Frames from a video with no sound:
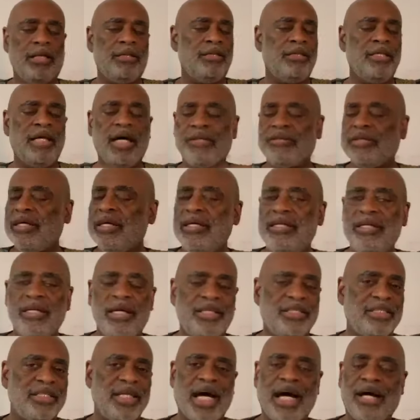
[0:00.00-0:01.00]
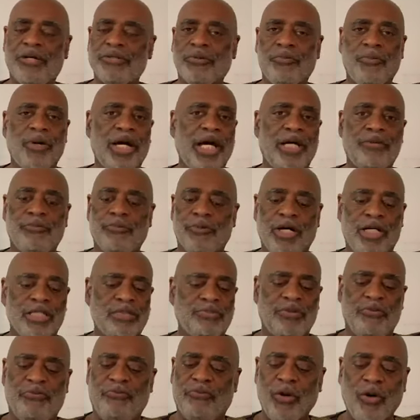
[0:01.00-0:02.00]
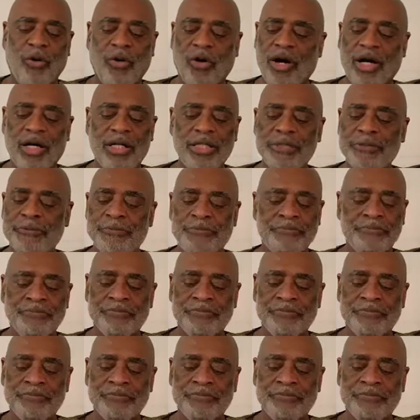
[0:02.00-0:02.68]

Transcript: Nothing is now the way it was before.